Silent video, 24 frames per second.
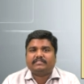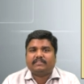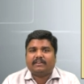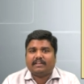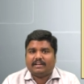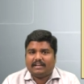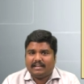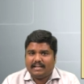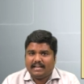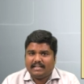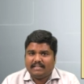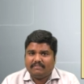are
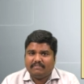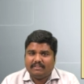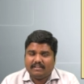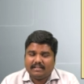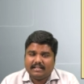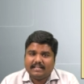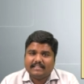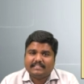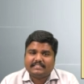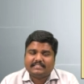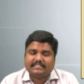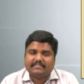relatively
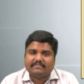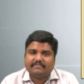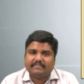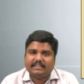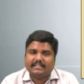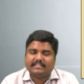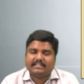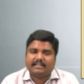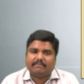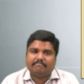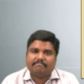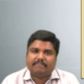less when
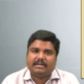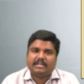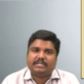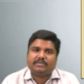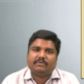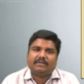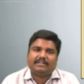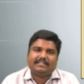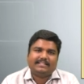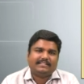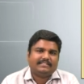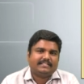compared to
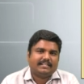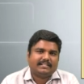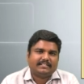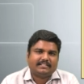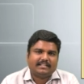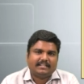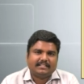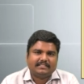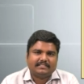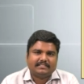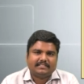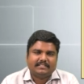other
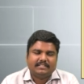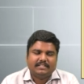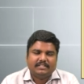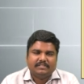sectors.